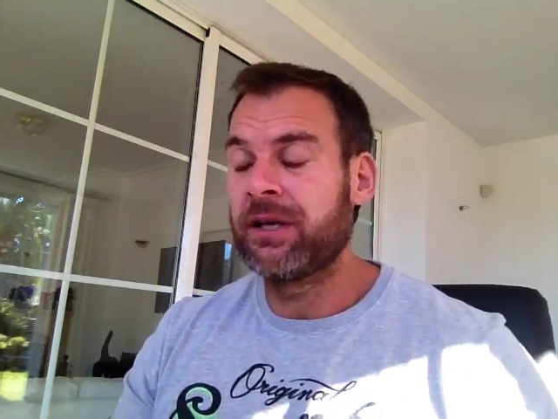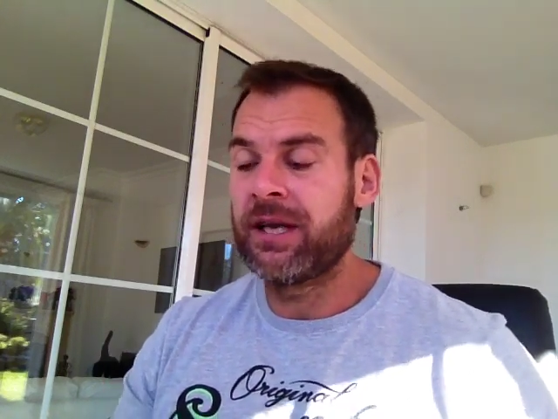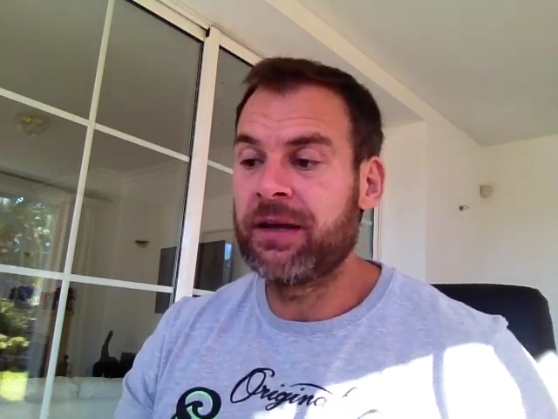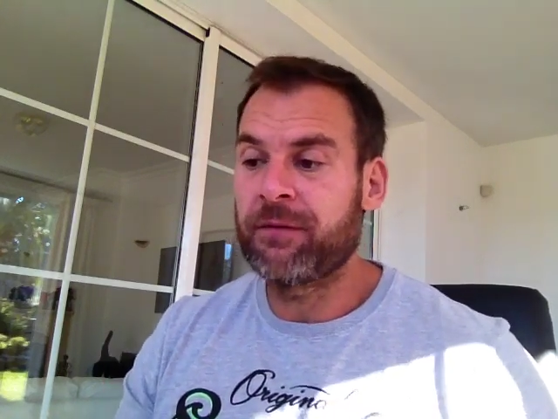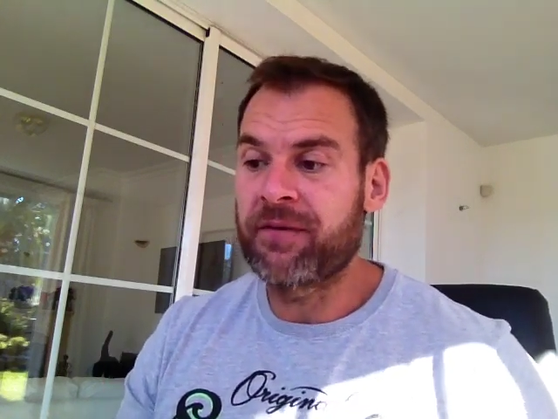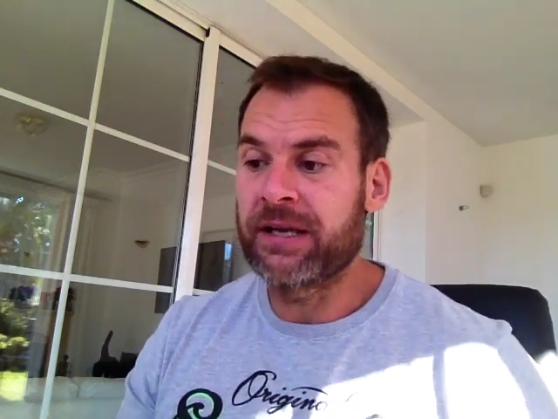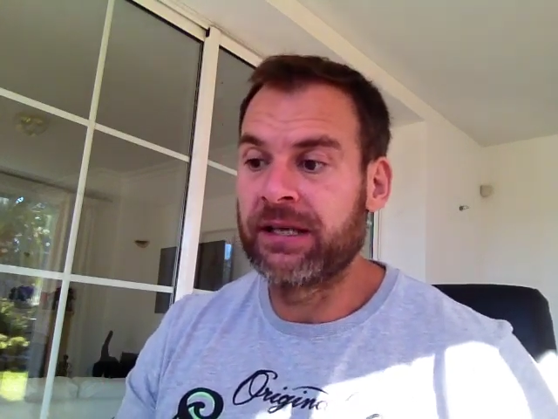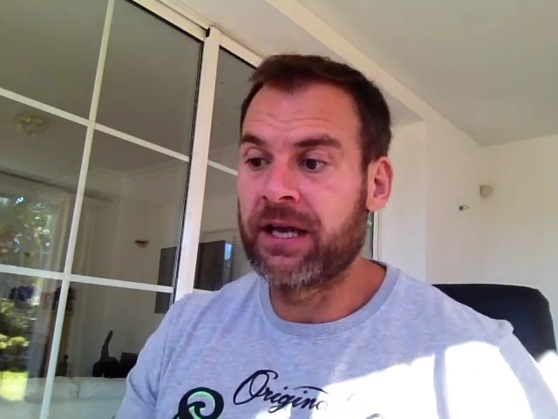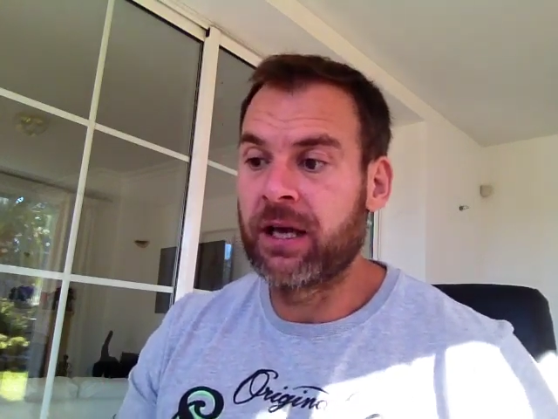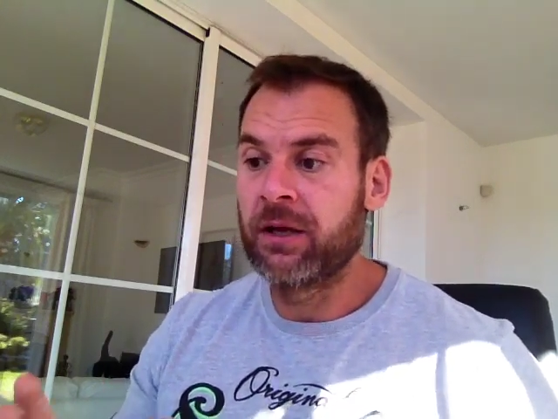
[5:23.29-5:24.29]
you hit
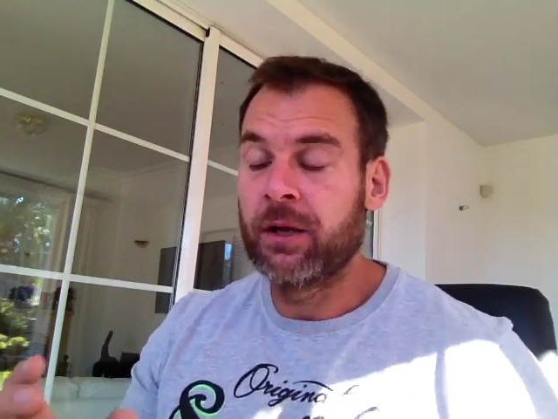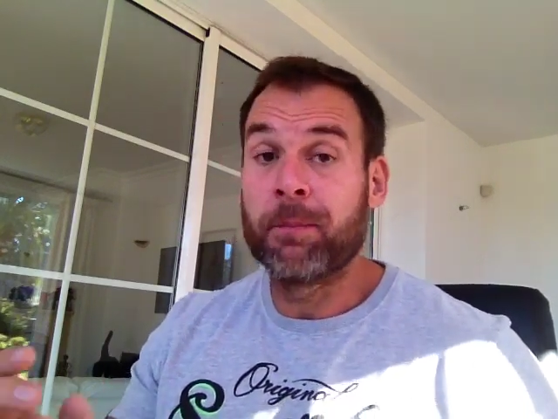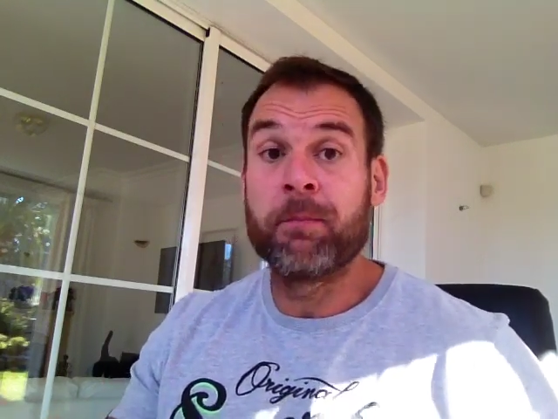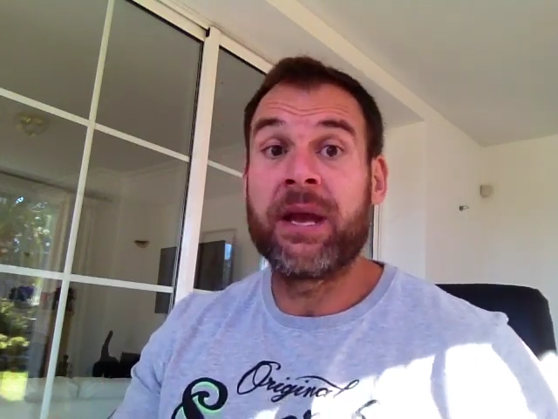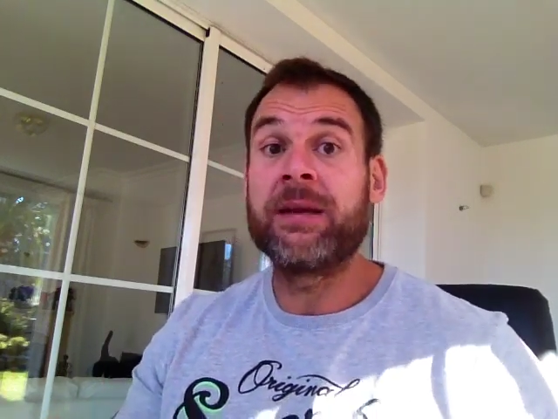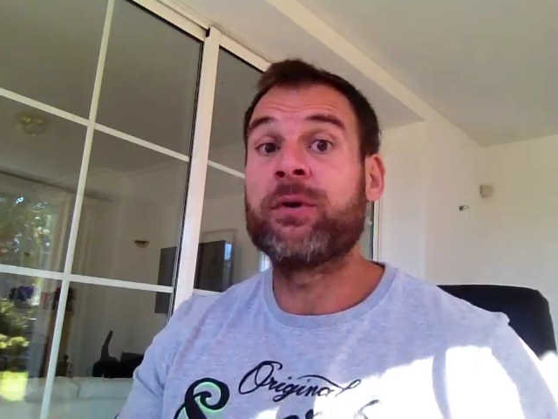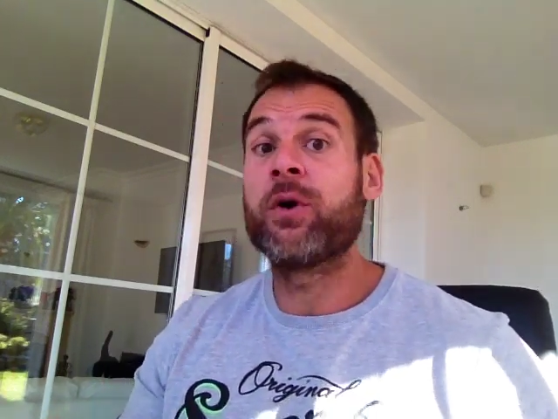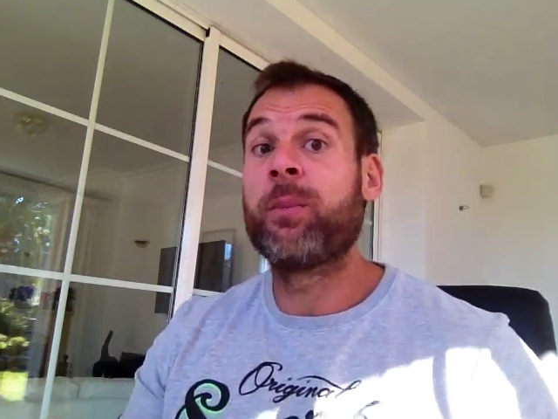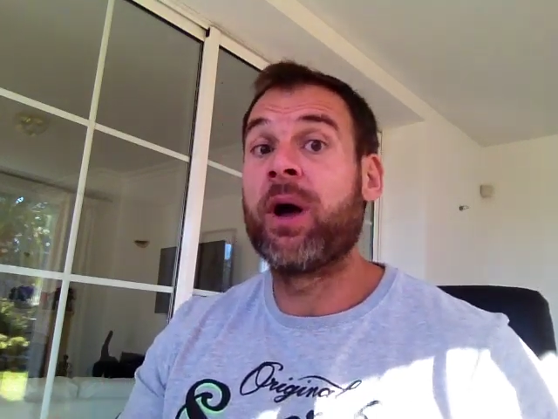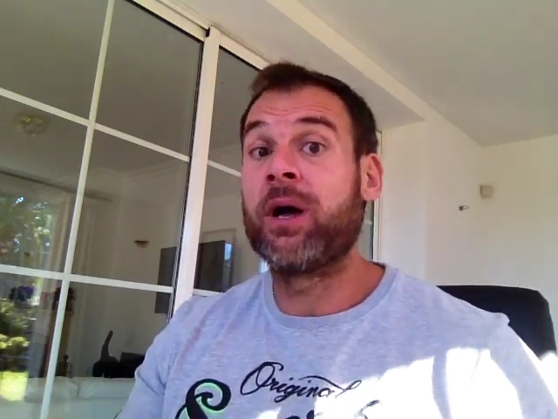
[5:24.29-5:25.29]
failure, maybe
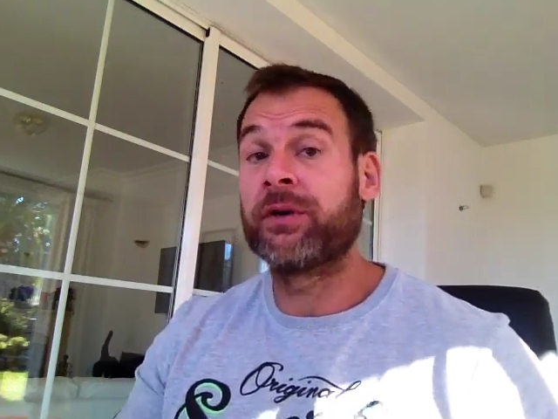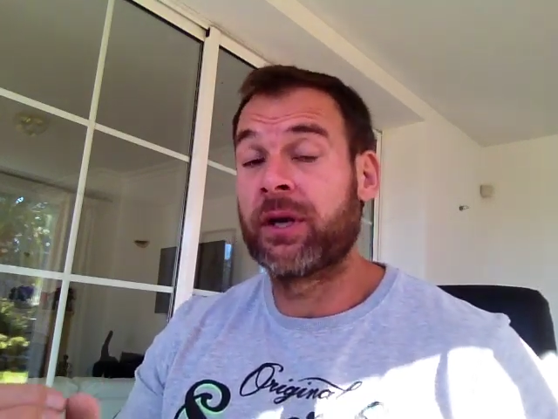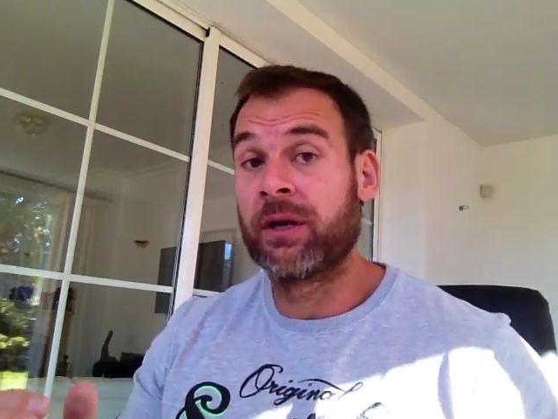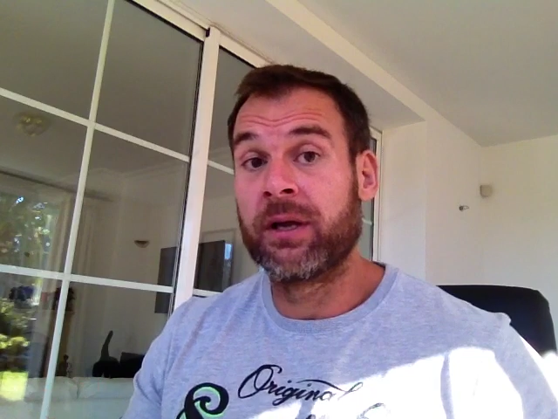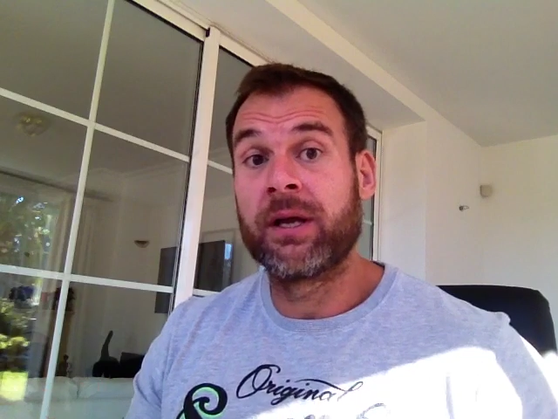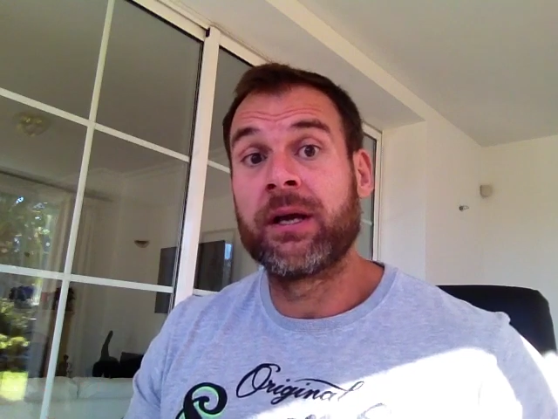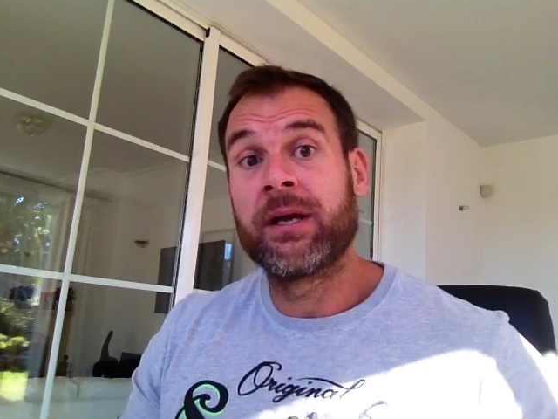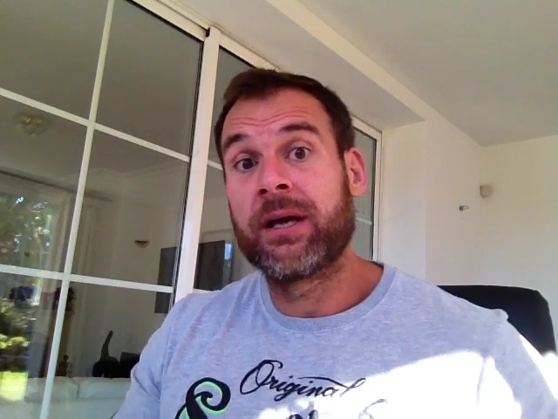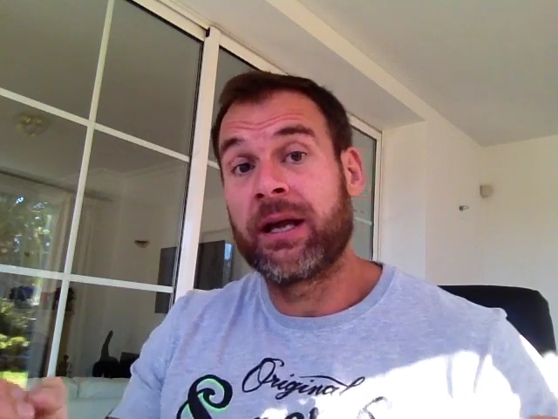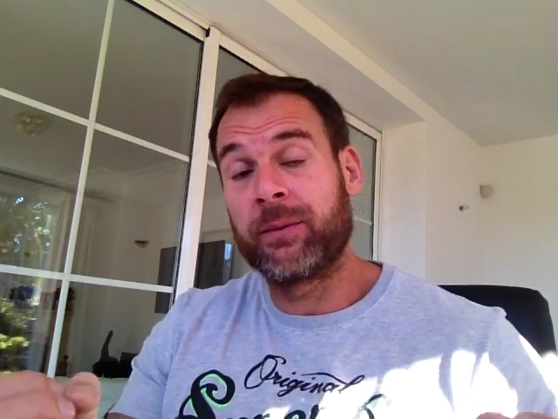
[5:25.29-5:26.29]
your partner
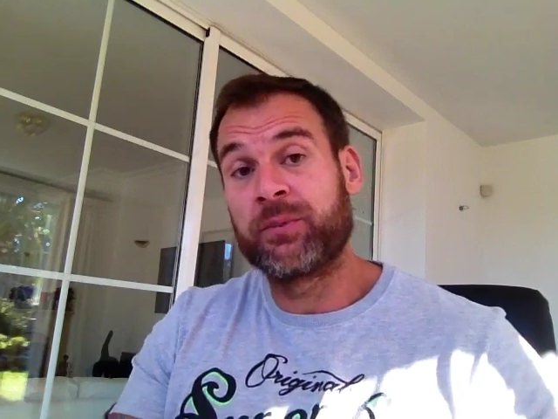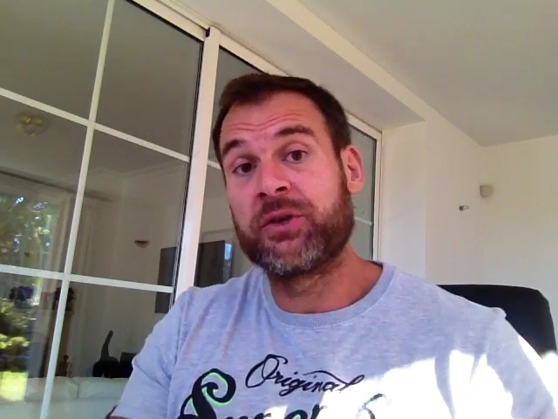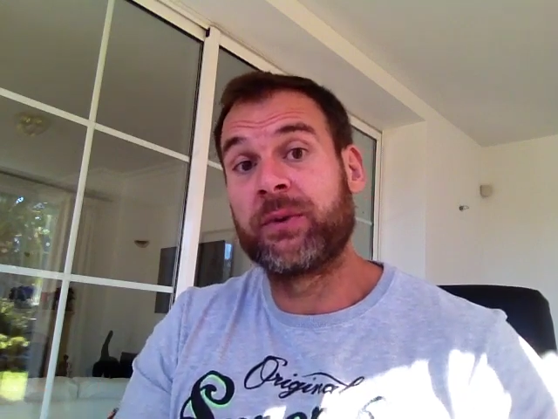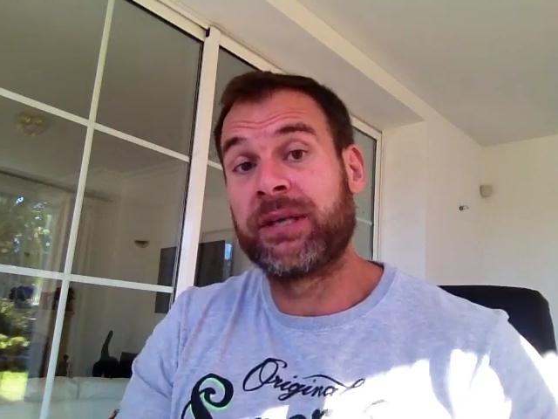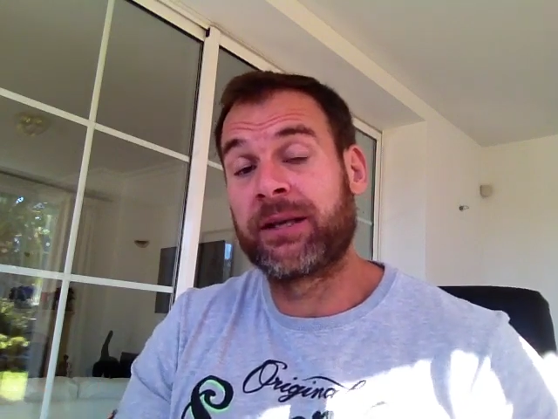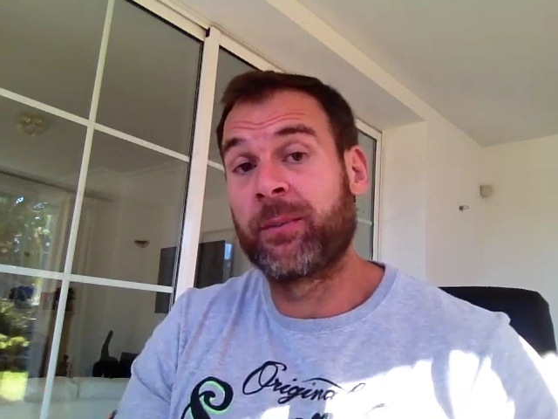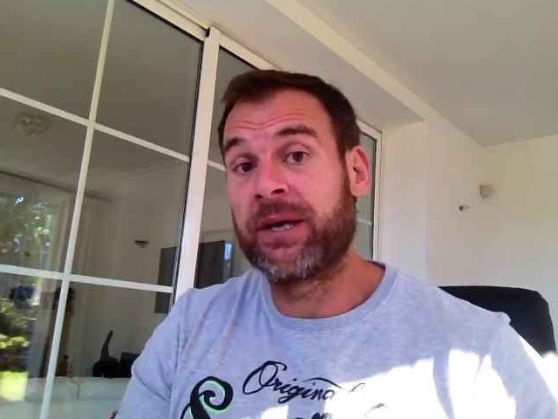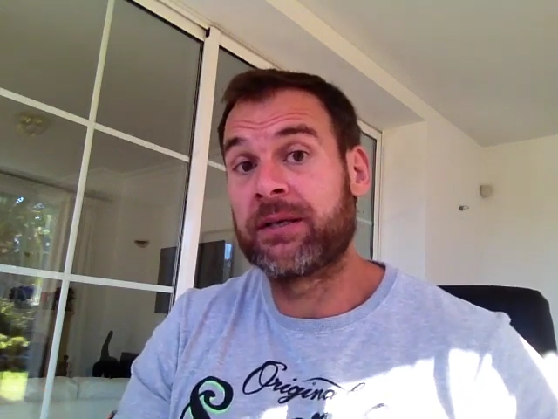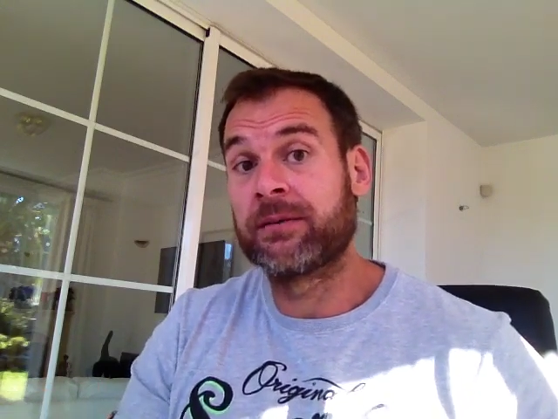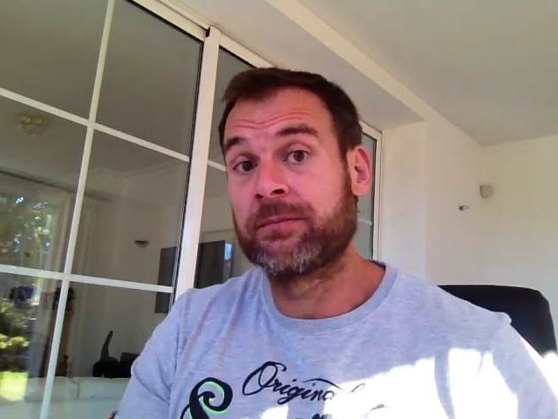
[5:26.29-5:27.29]
helps you a little
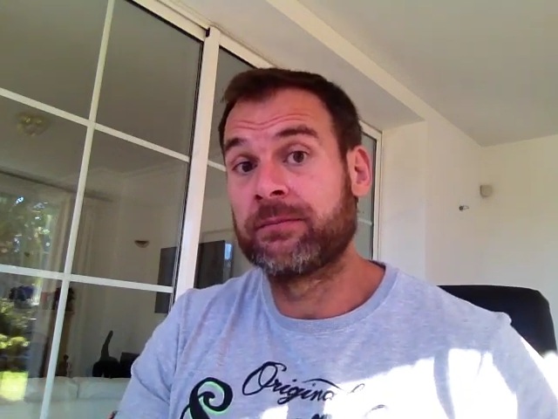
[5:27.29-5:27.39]
bit.